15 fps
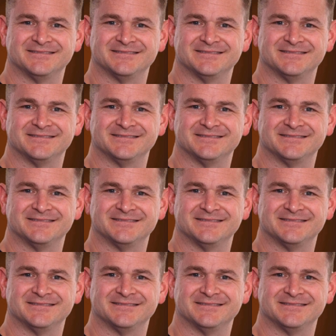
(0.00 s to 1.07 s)

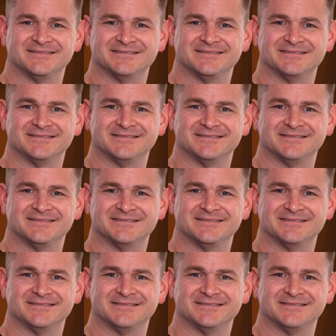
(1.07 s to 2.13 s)

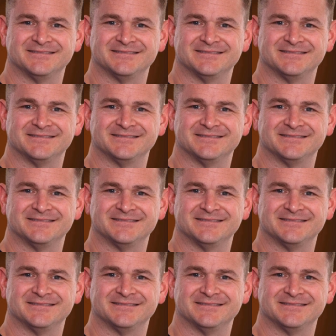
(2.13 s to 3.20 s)

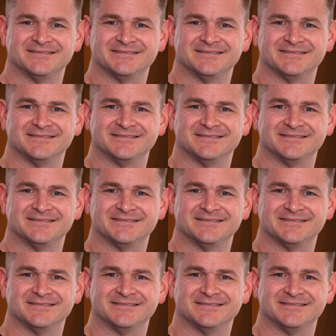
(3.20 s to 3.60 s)
(no lip movement)